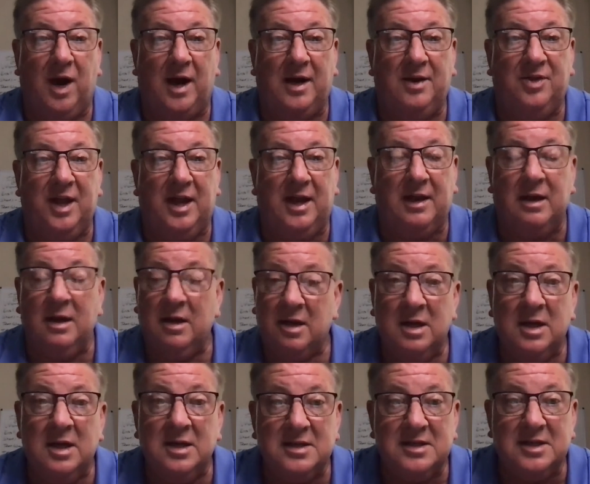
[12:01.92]
right thing.
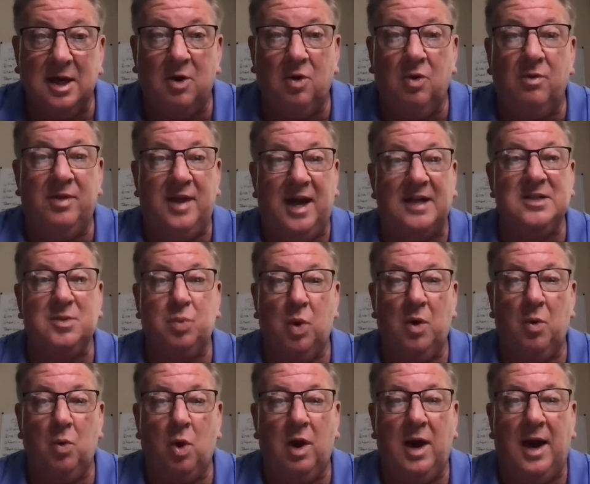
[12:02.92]
So that's
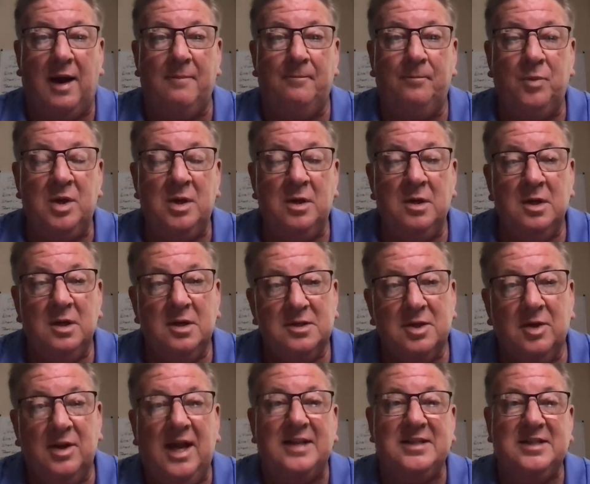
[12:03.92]
where we're at.
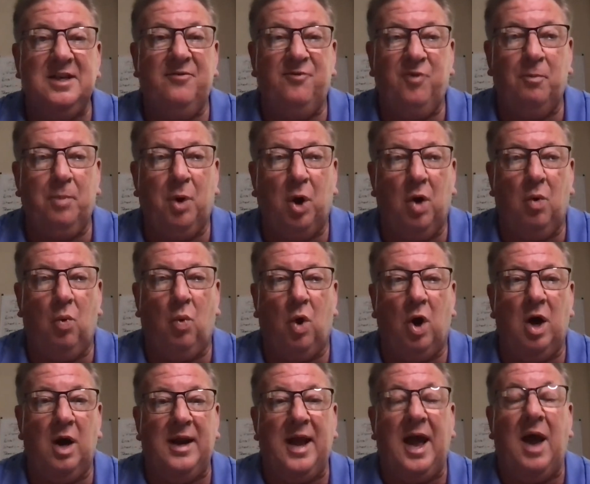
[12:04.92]
So that's it for part
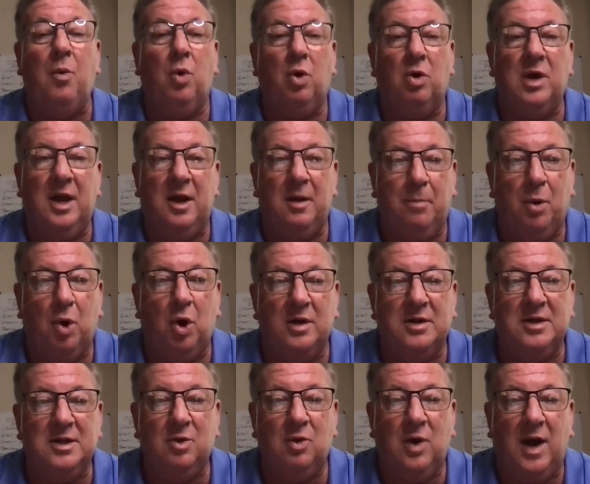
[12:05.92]
1. I will get a
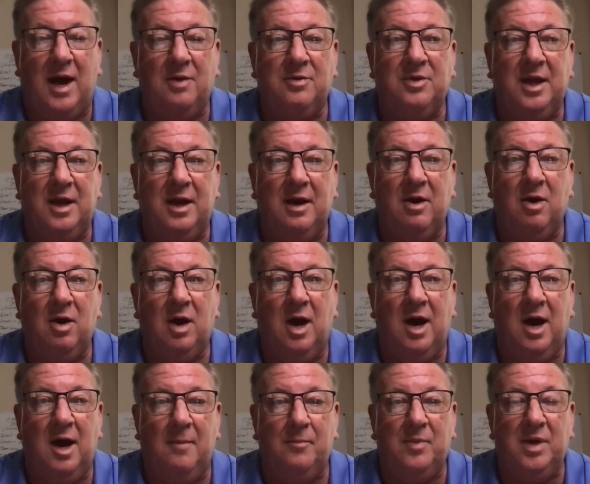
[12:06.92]
part 2 out there
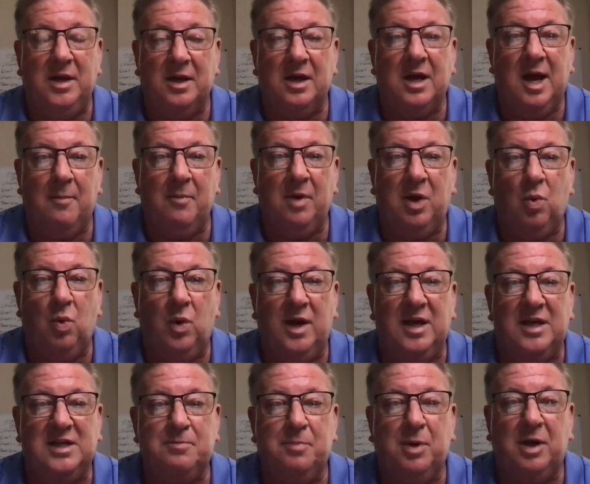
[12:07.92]
in the coming
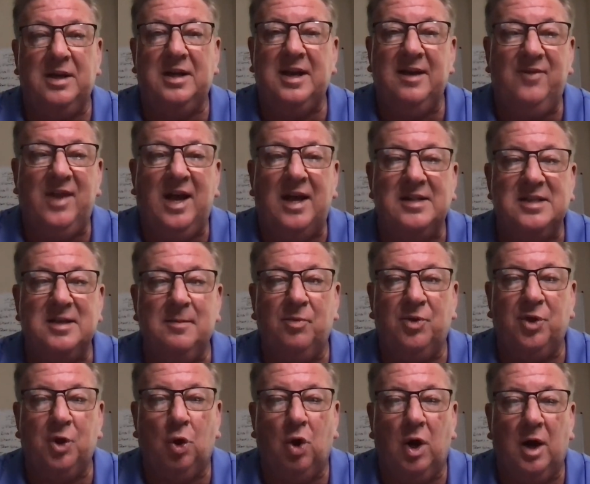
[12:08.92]
weeks, but give that some
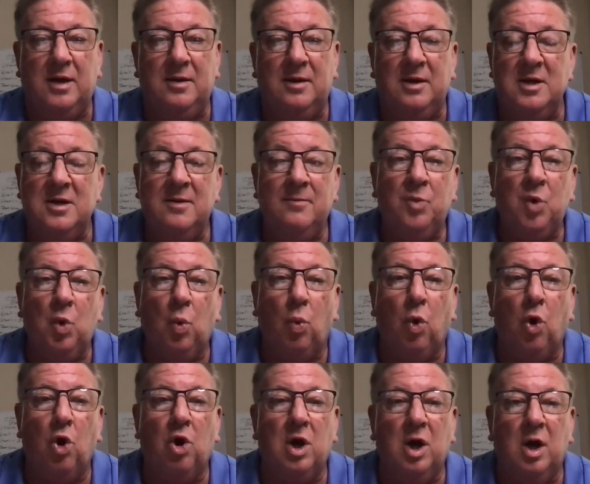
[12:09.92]
thought,
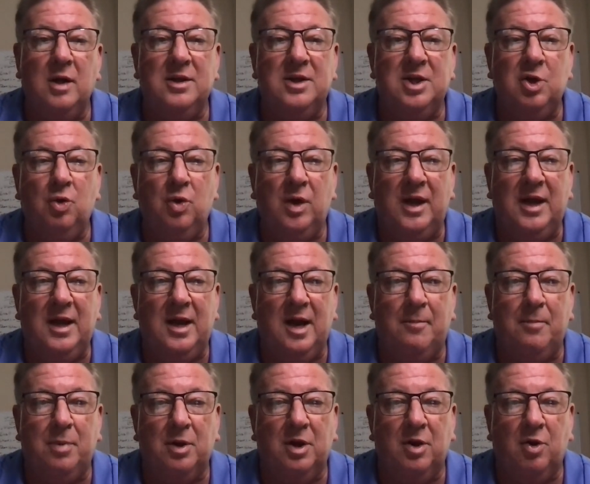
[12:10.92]
work on tuning it
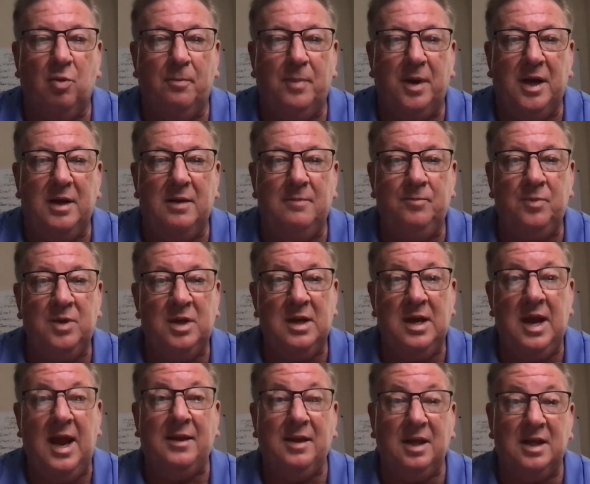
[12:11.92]
up a little bit,
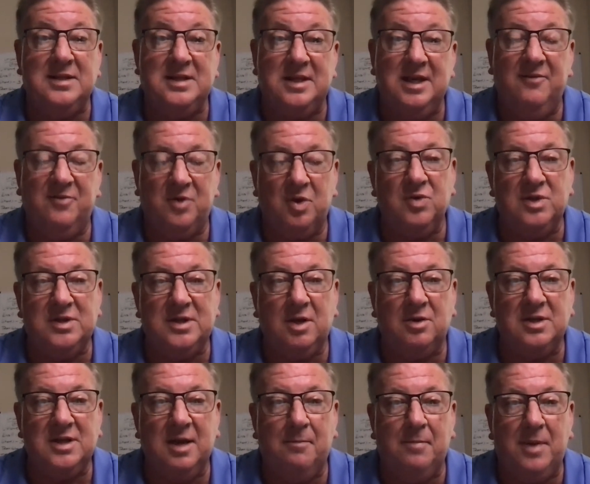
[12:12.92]
and let's see if the
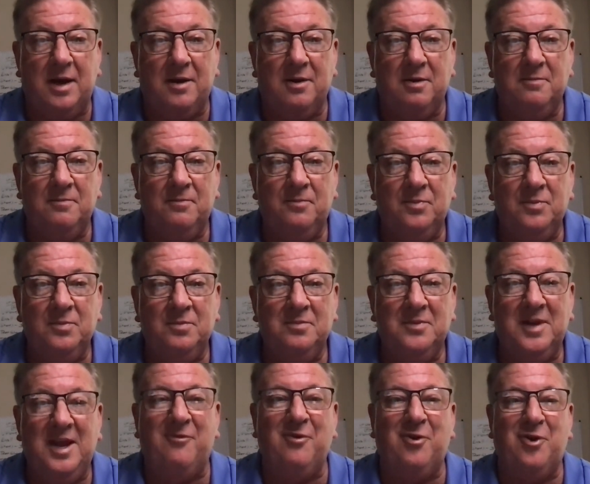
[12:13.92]
results get better.
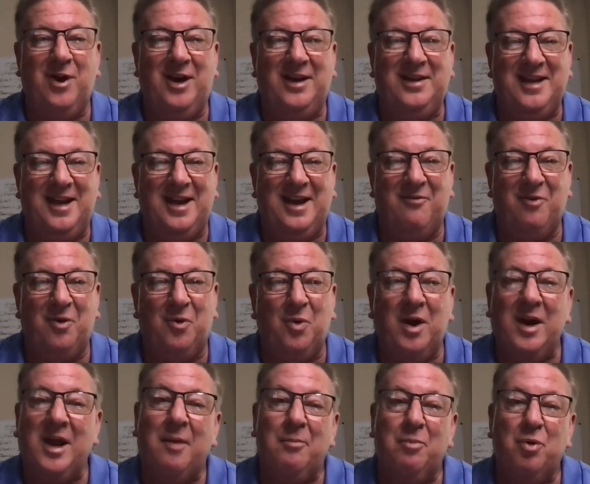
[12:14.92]
Have a great day,
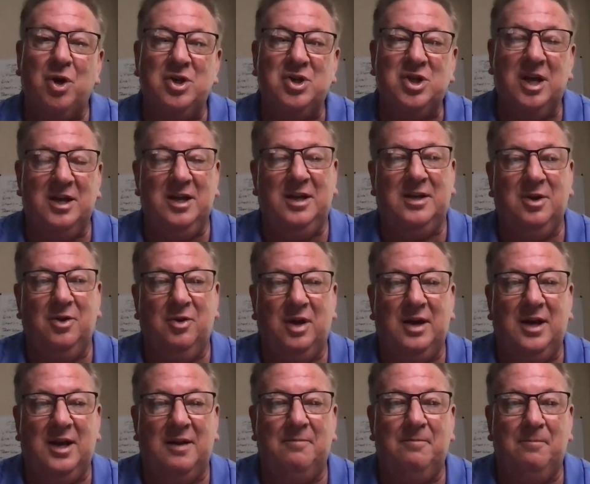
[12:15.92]
everyone. I appreciate you
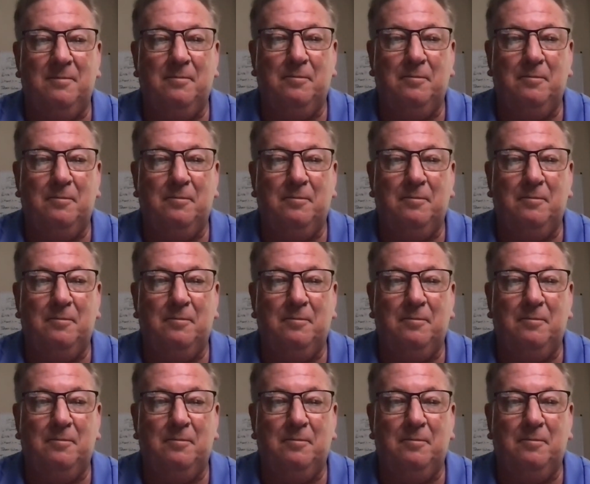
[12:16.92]
tuning in.